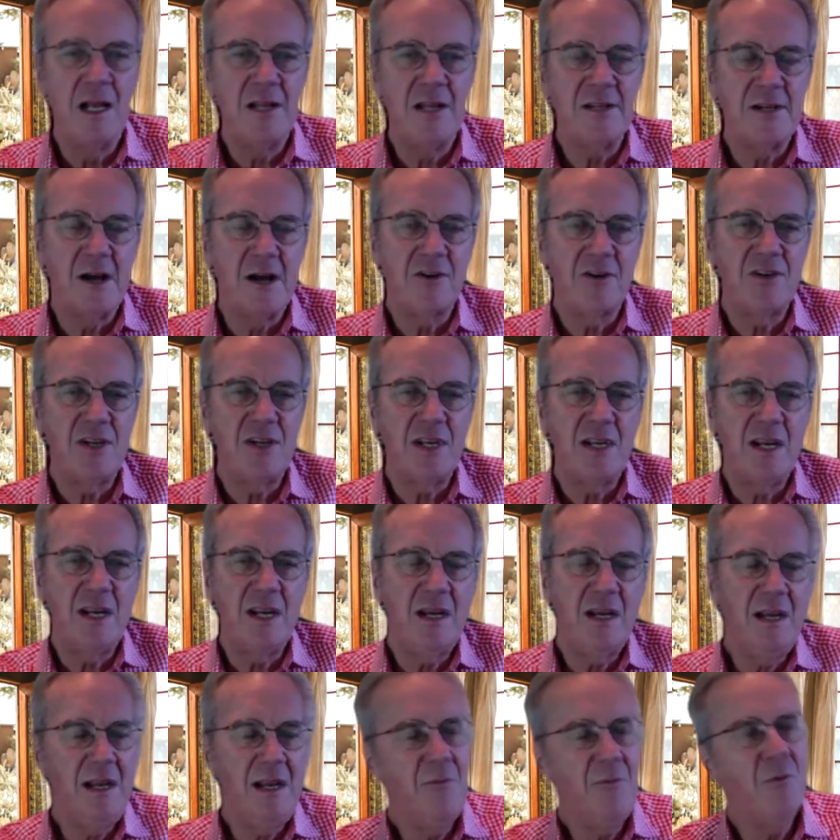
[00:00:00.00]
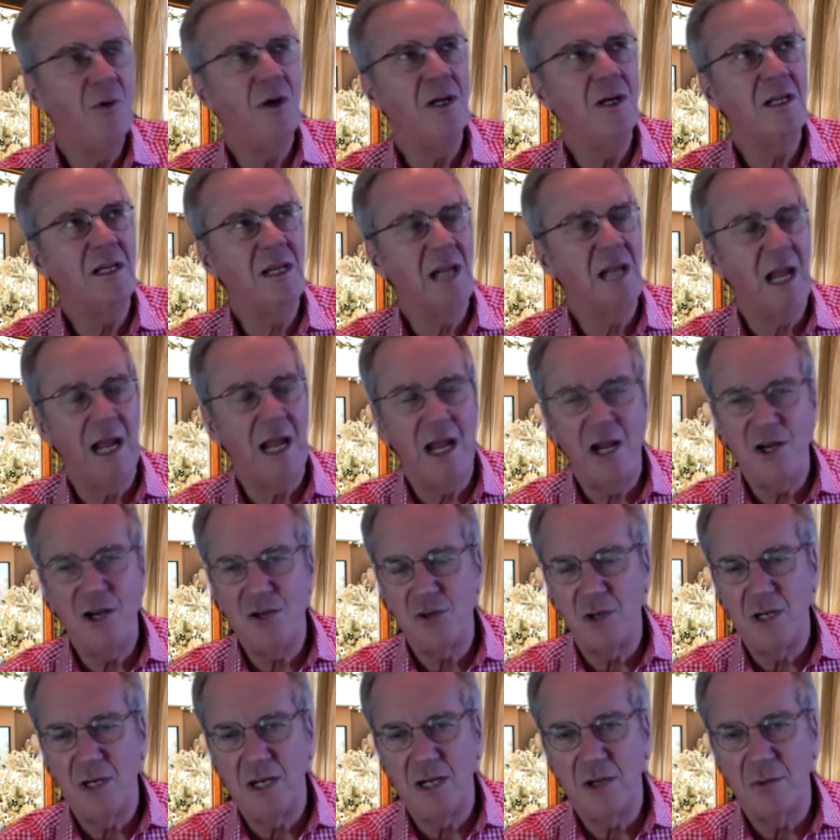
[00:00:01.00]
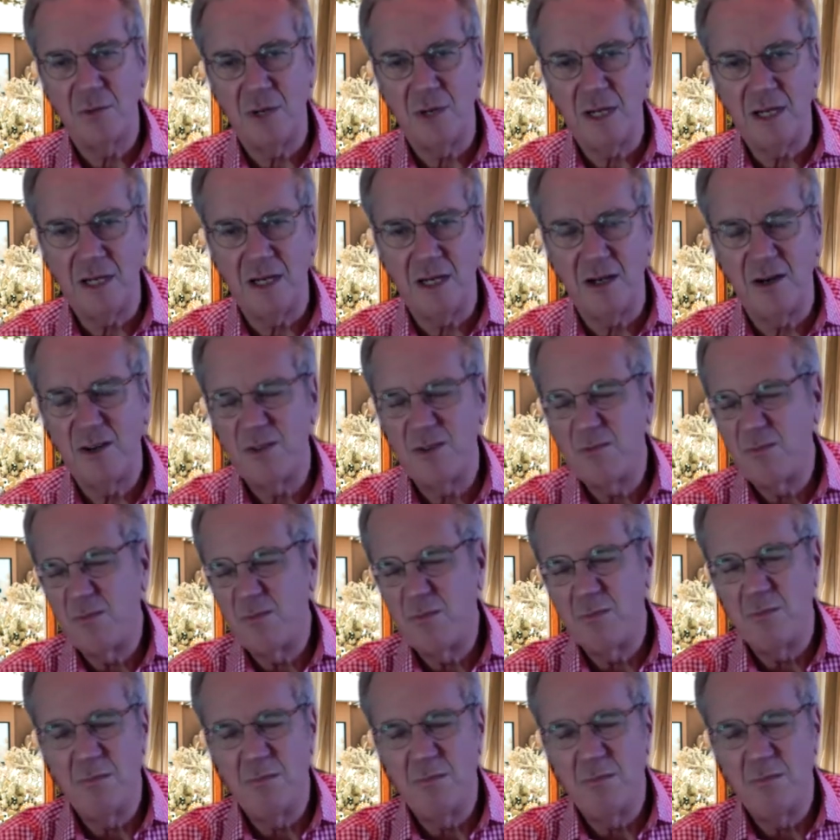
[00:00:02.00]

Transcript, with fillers: Talk to anyone casually acquainted or